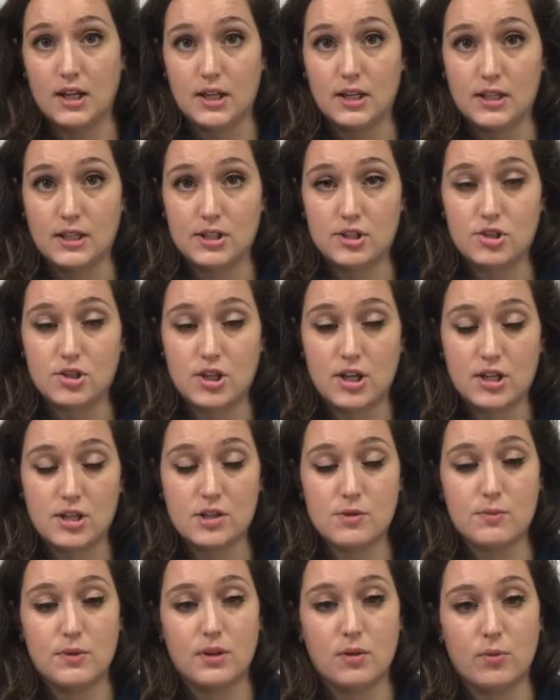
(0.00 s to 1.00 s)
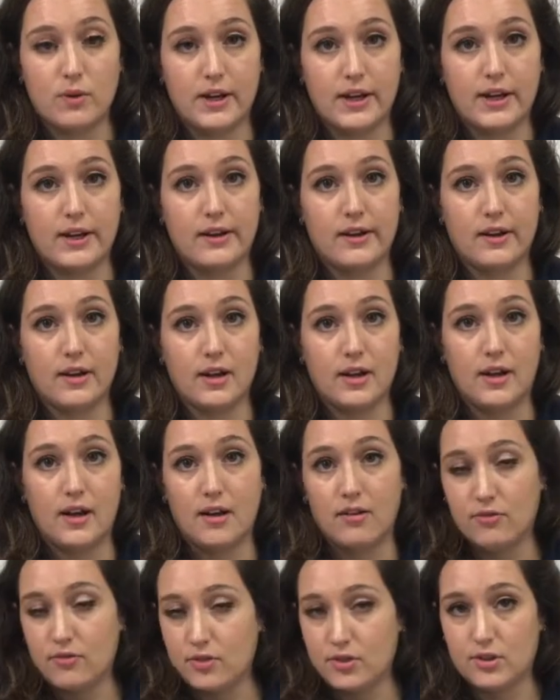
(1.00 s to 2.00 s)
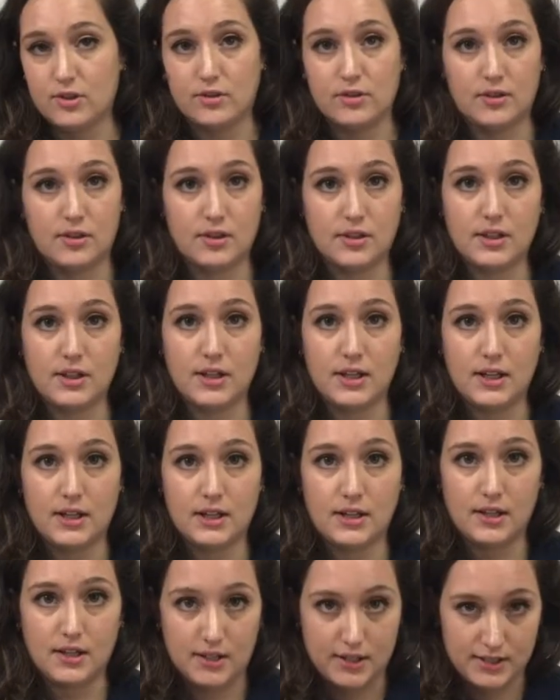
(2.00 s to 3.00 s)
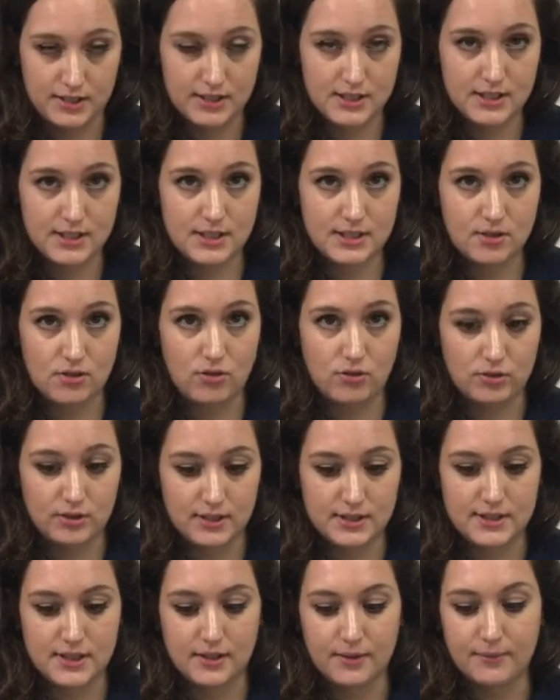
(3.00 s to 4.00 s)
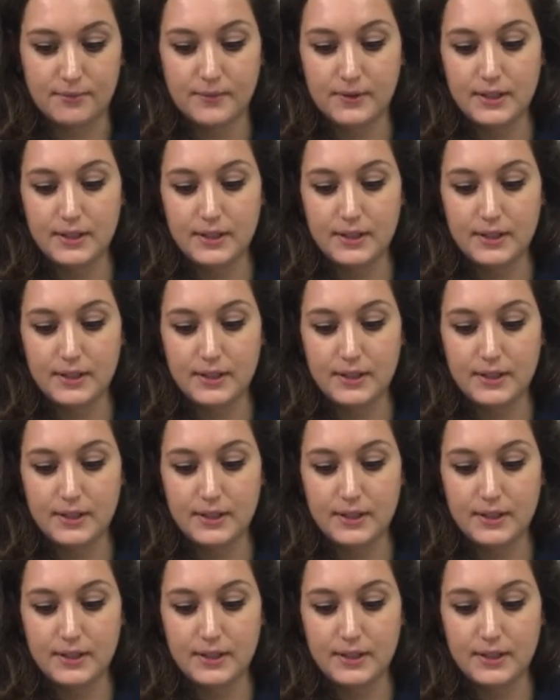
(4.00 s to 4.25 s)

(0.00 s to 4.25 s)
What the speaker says: exchange between after clients all the time.